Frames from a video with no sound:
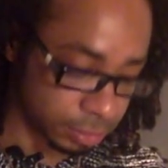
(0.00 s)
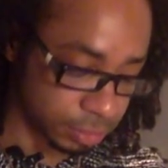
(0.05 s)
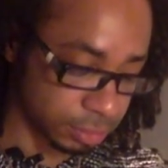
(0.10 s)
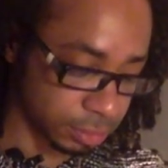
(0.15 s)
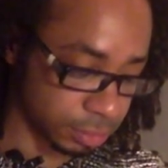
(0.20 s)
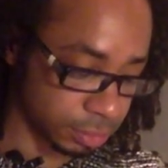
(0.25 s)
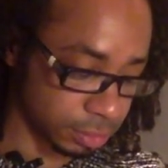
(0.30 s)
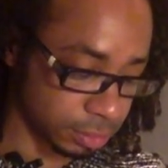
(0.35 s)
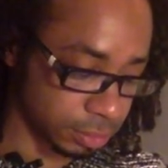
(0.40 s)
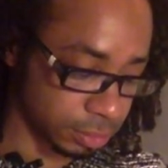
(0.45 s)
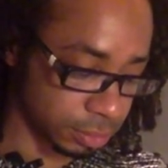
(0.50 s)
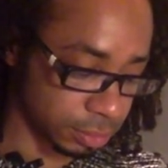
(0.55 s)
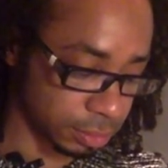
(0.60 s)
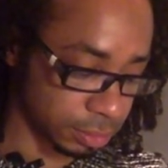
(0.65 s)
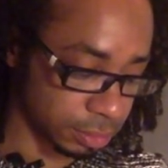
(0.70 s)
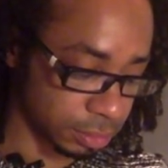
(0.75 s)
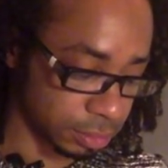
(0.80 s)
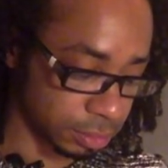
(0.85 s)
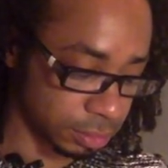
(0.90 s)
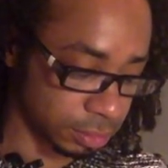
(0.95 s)

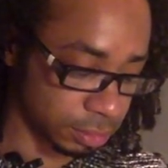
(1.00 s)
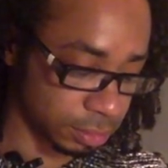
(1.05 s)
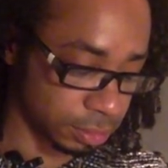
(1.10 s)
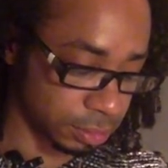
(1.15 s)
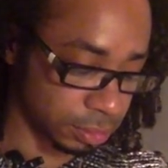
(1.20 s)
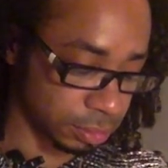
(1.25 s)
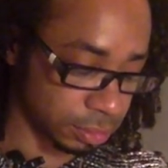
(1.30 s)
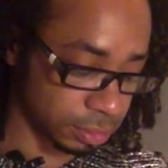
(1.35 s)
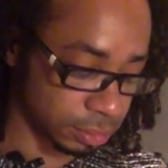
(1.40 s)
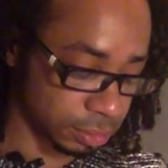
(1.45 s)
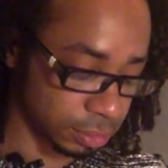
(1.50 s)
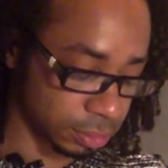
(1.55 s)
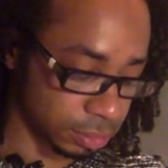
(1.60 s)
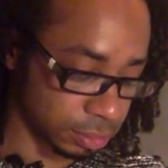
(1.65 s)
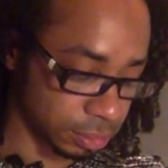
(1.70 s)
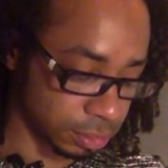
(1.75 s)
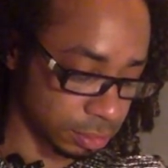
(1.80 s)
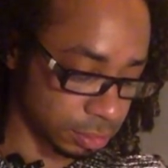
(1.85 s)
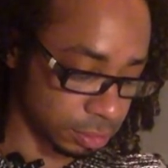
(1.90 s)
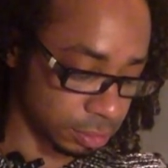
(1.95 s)

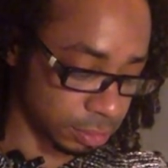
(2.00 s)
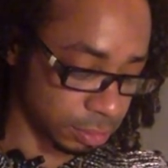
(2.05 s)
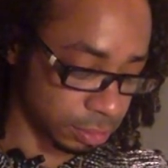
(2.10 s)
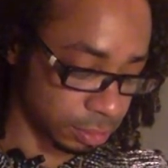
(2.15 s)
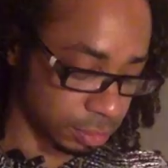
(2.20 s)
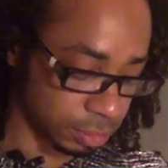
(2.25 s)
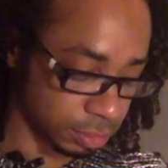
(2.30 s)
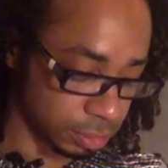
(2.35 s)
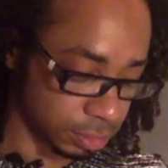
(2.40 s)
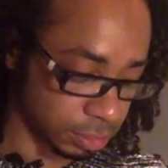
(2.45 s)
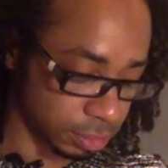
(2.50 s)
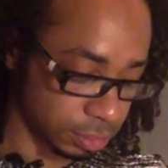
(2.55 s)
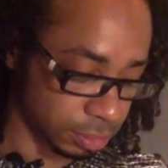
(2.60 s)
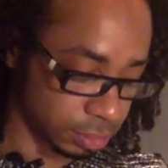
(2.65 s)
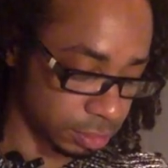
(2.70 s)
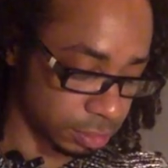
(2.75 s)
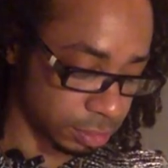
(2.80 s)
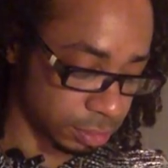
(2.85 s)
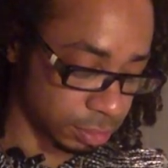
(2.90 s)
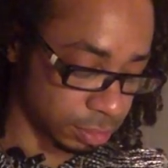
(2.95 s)

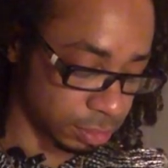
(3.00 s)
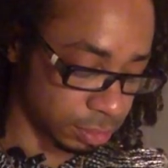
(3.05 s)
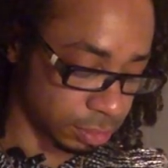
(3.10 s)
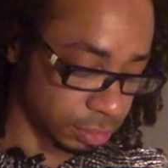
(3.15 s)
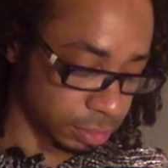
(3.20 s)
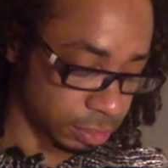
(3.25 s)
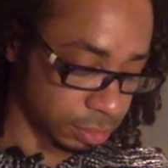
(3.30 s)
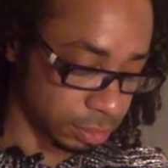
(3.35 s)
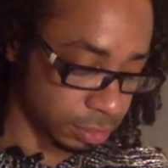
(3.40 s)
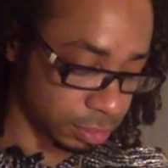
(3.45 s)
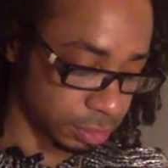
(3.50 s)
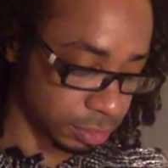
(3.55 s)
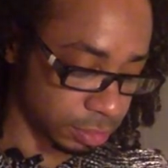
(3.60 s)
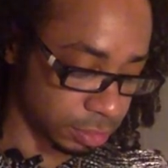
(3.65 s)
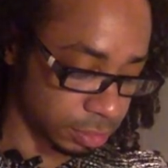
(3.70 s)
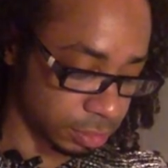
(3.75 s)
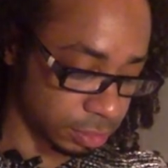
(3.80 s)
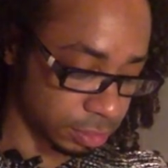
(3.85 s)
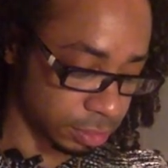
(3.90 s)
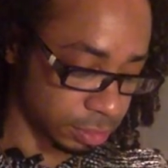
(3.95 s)

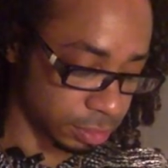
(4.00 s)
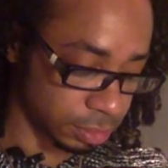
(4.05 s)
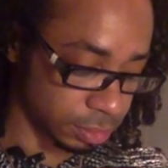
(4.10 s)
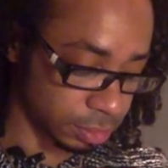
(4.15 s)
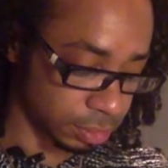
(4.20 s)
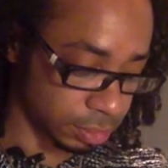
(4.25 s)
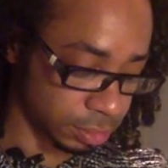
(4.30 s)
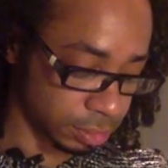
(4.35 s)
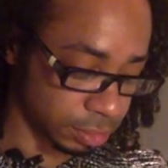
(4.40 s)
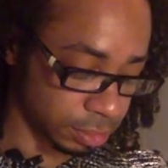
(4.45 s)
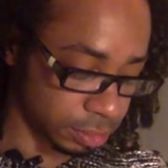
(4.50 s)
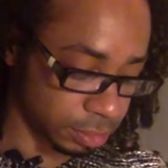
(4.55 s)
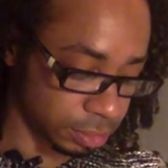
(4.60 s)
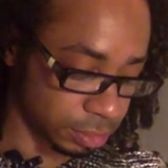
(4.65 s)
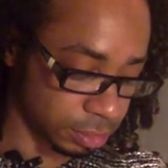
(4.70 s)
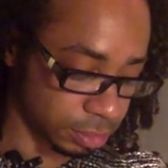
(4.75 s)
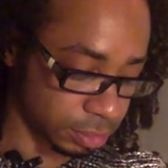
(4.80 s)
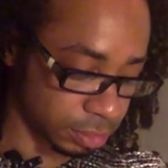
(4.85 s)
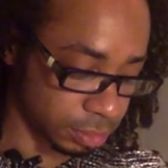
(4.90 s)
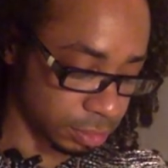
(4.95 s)

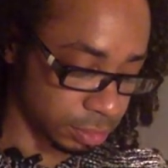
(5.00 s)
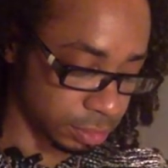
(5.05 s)
Nobody speaks.